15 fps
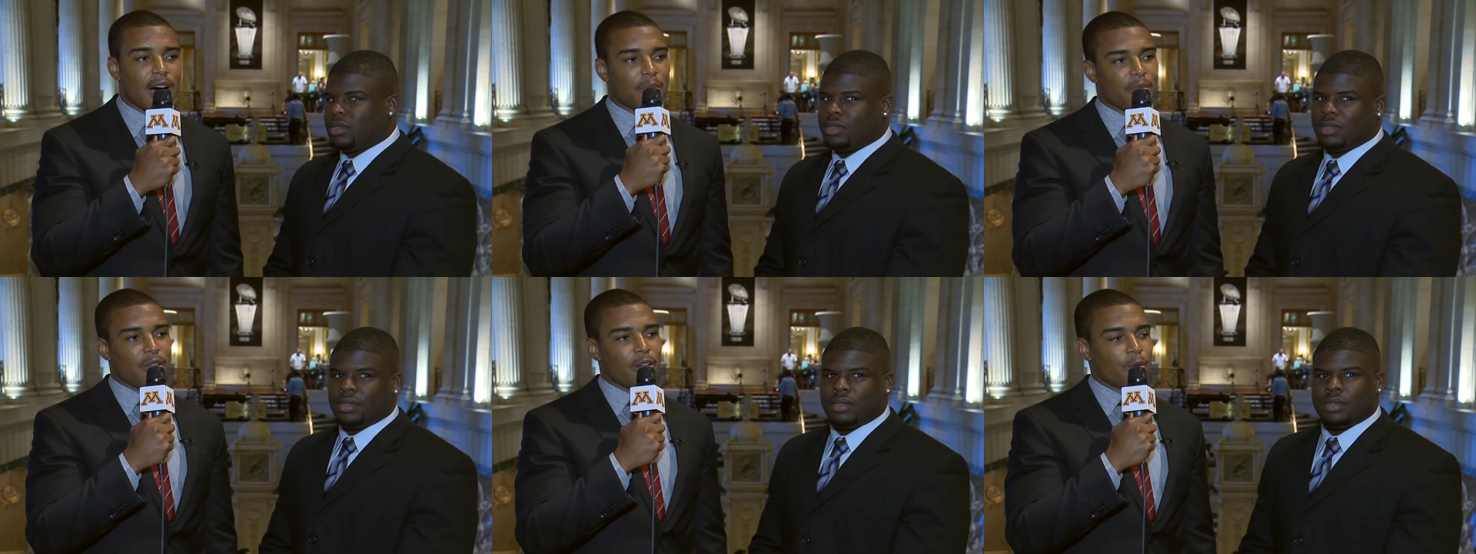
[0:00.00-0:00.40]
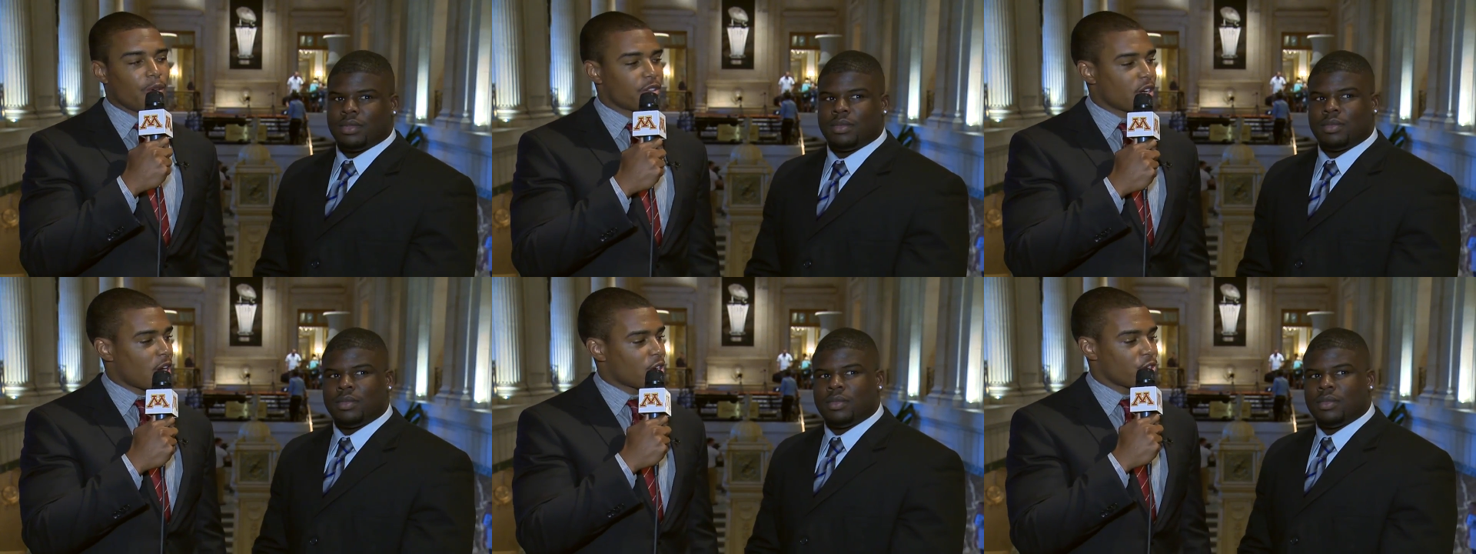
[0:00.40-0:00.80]
Speaker 1: I'm here
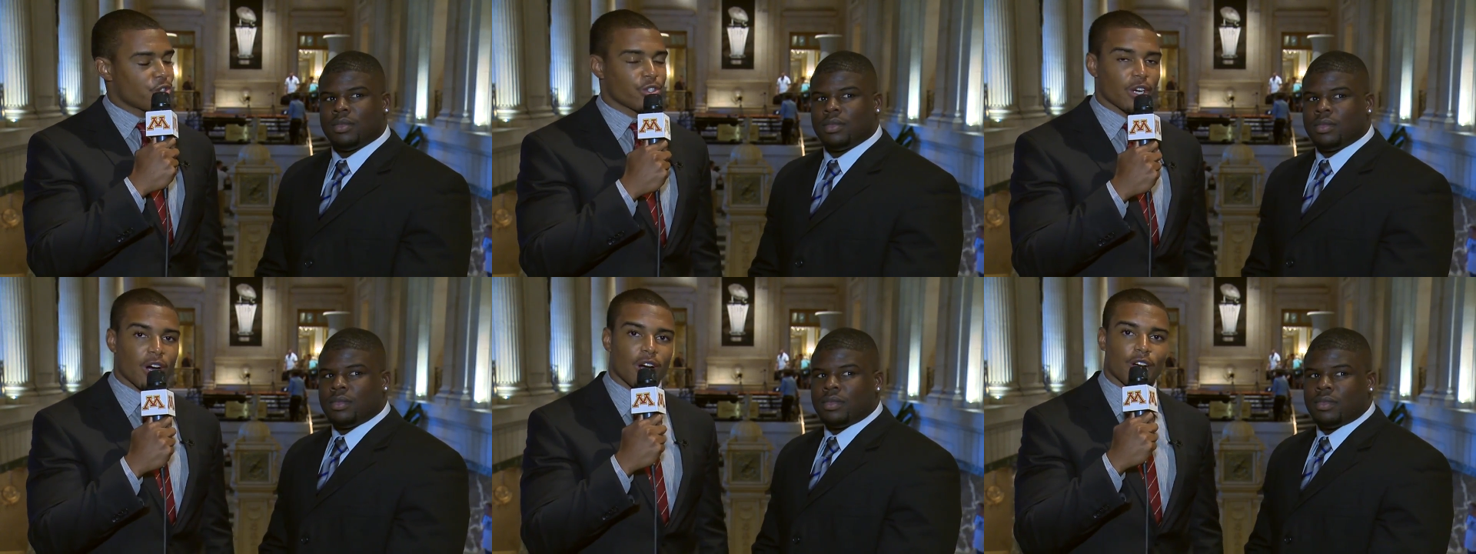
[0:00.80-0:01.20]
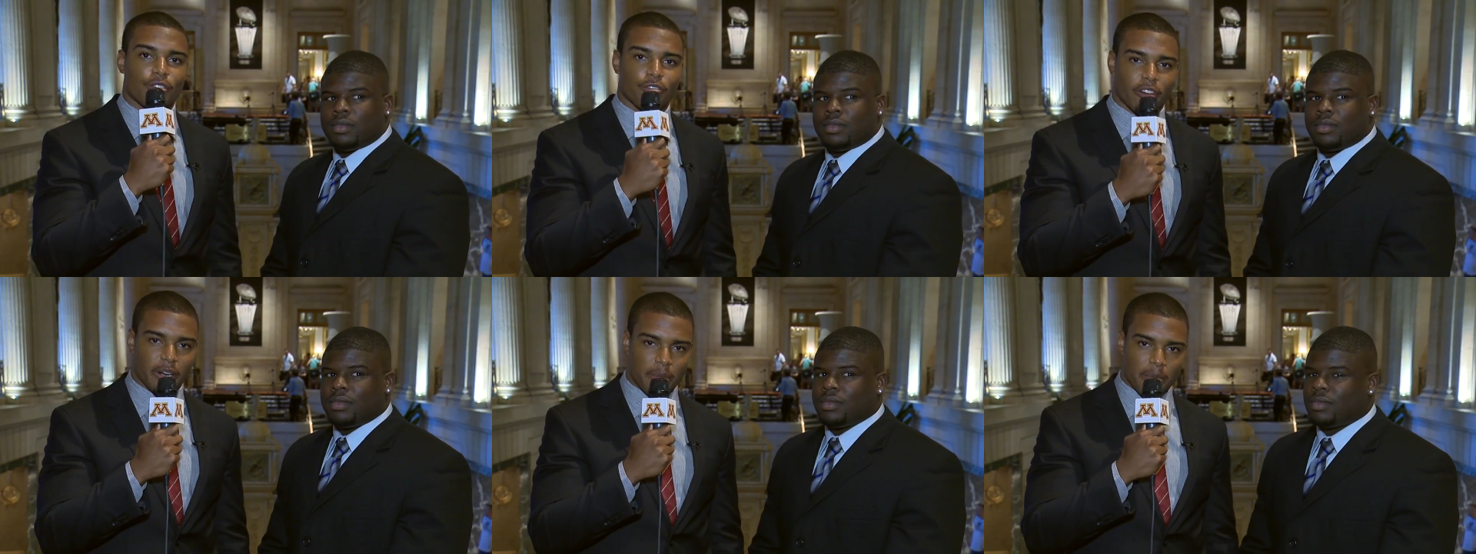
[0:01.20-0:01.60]
with our star
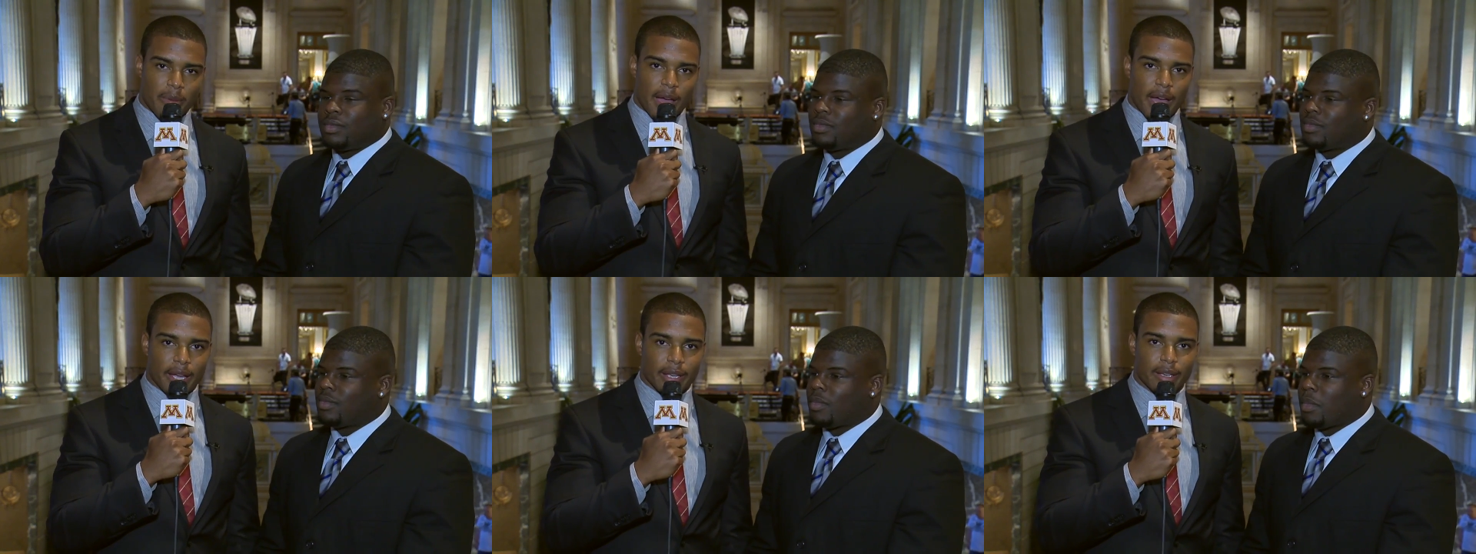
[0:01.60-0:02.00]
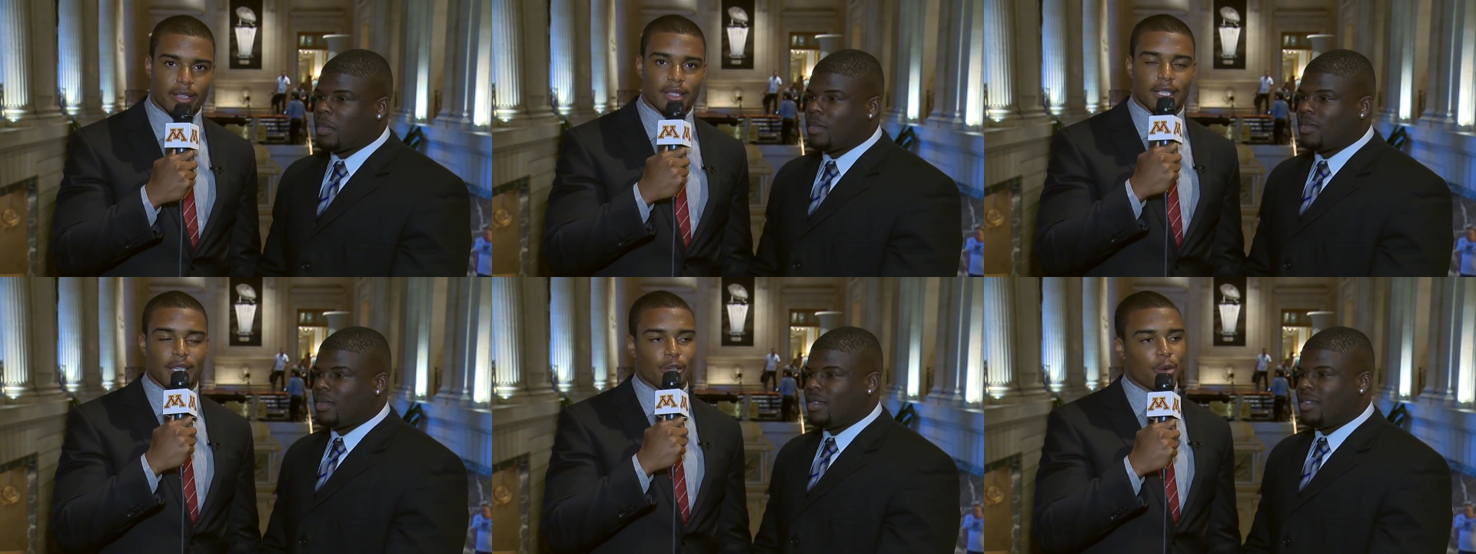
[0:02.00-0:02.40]
running back,
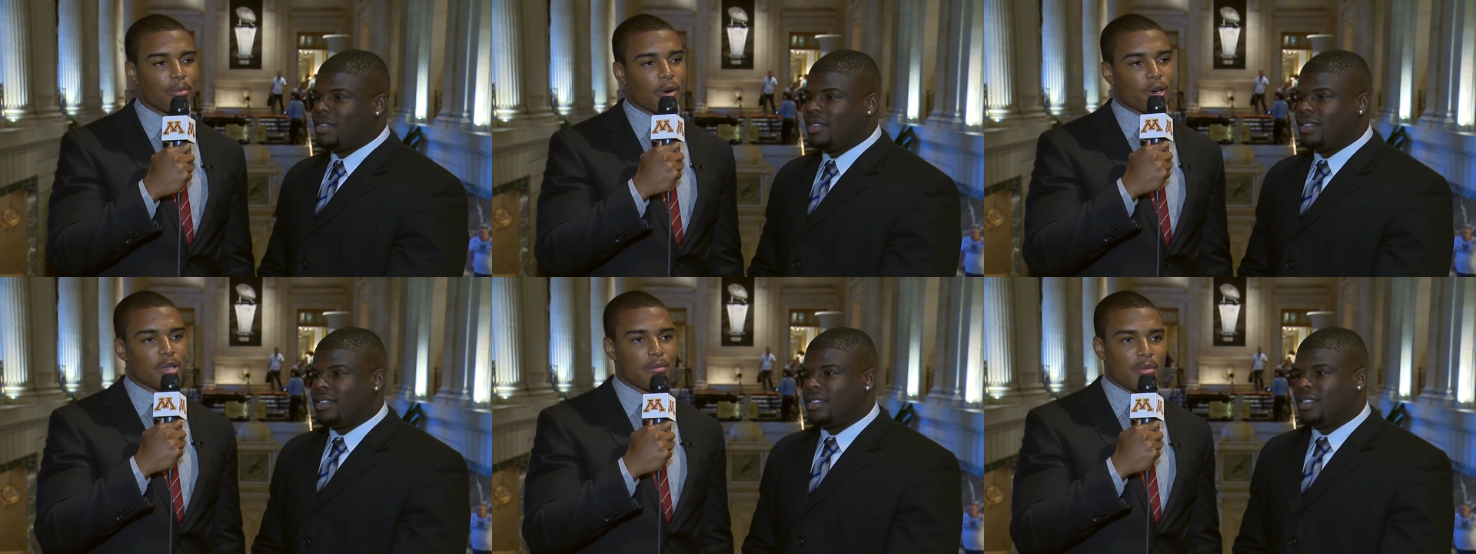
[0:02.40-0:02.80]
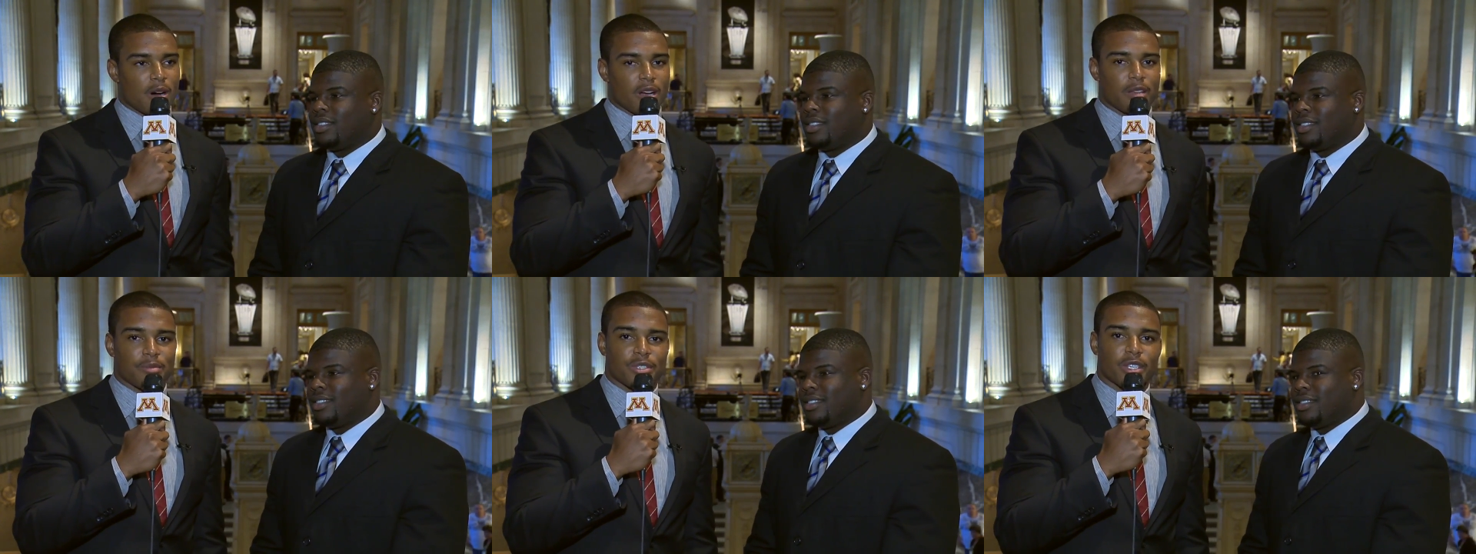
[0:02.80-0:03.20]
the little bowling ball
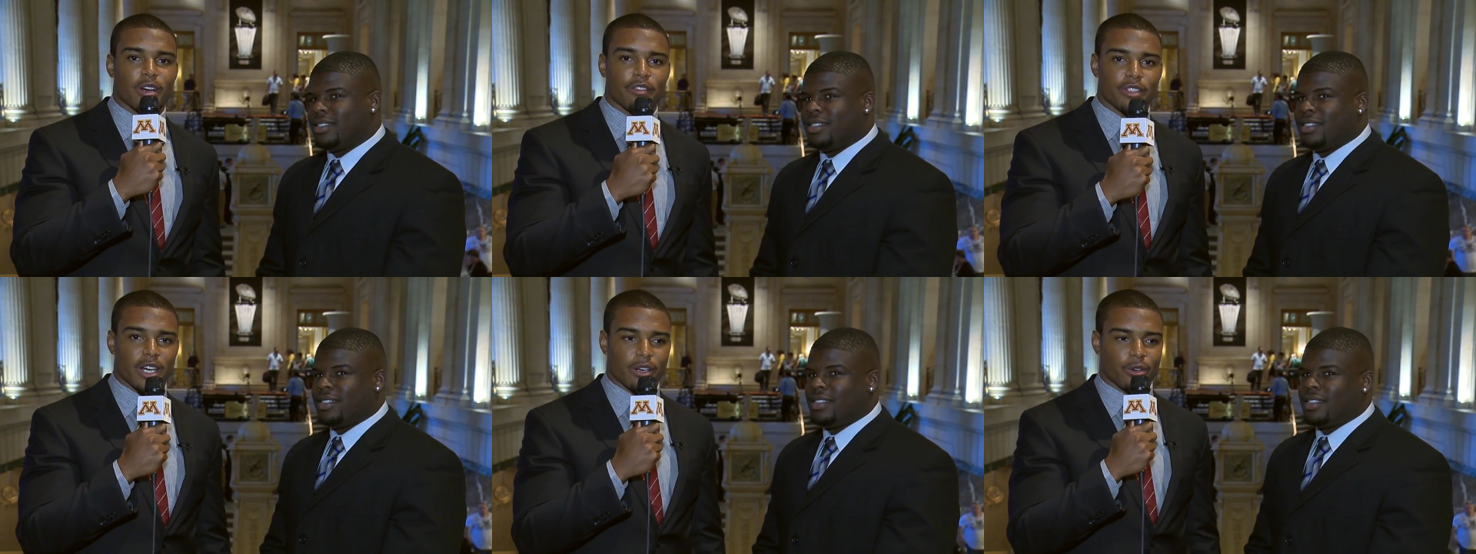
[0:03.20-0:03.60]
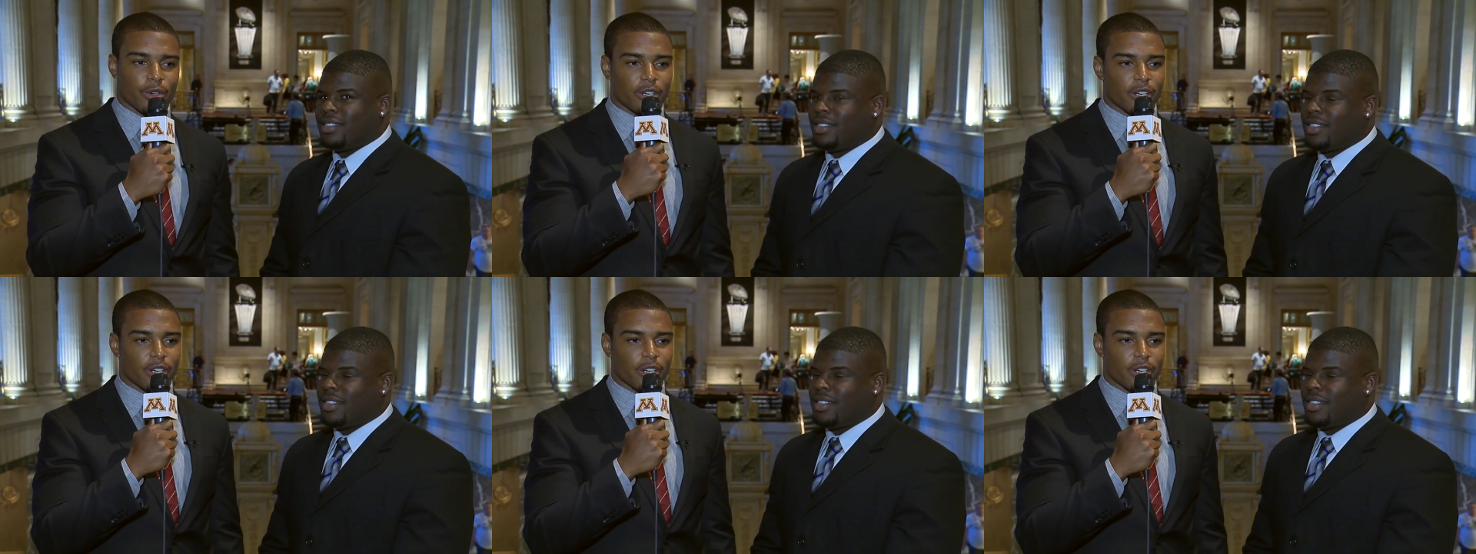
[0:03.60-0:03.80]
himself, Donnell